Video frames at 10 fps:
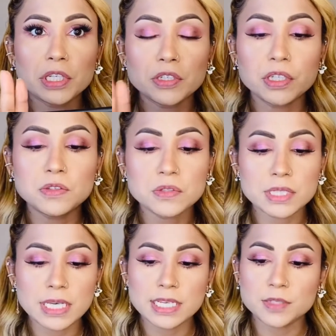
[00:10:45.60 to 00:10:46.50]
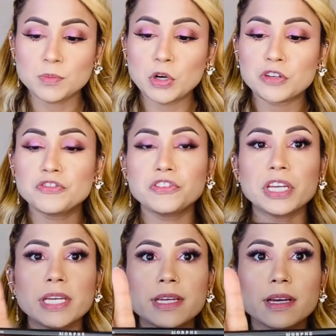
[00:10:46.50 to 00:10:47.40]
to use this
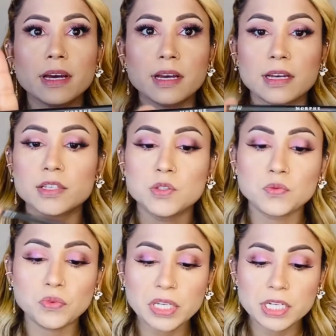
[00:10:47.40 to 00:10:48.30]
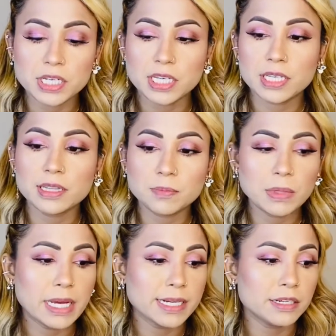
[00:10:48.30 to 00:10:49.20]
Morphe Sweet Tea lip
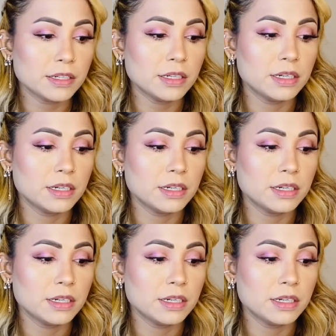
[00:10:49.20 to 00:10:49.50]
liner.